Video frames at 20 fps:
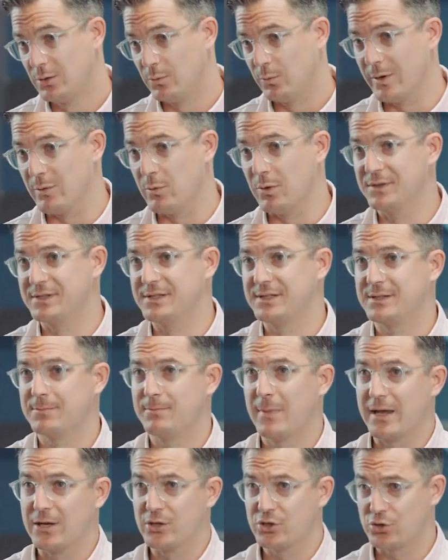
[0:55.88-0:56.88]
We wanted
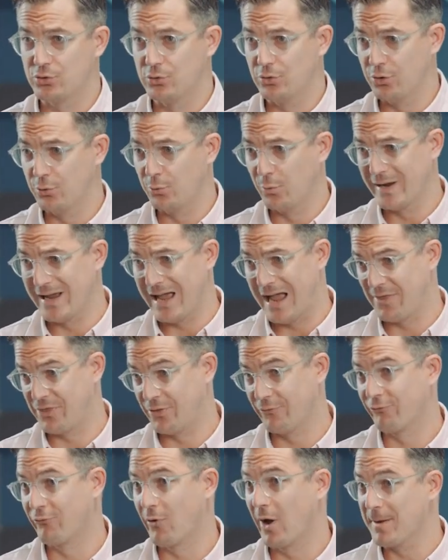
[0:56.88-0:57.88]
to make sure that we
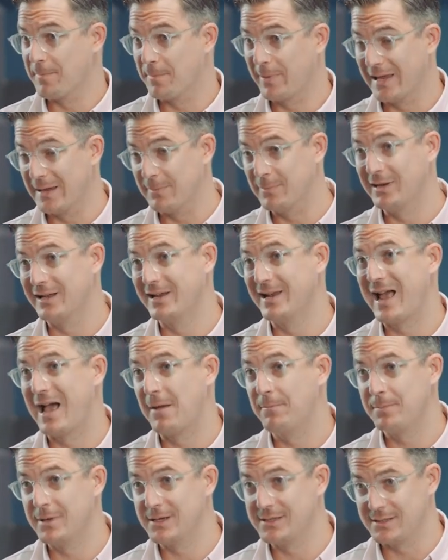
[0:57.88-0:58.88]
had the right people in
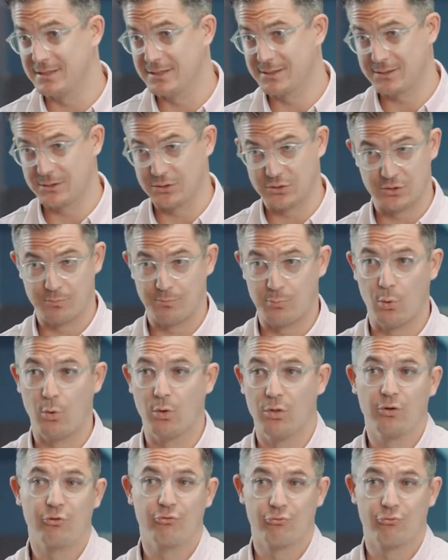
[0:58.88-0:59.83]
our business to support the